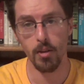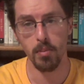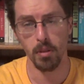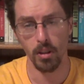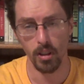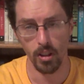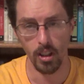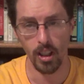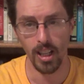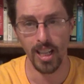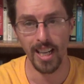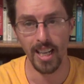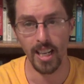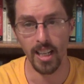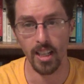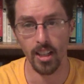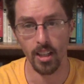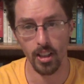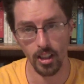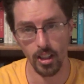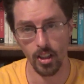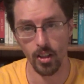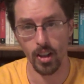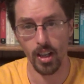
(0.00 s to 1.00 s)
Bollea,
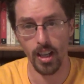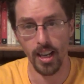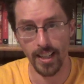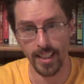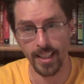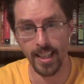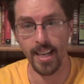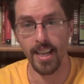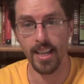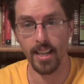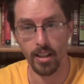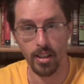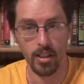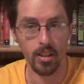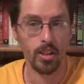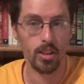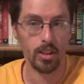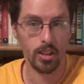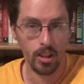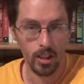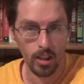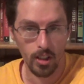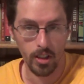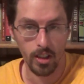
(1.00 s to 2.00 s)
you know, aka
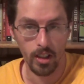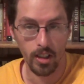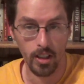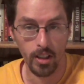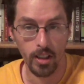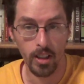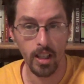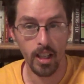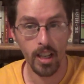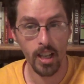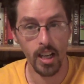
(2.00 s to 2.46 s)
Hulk Hogan,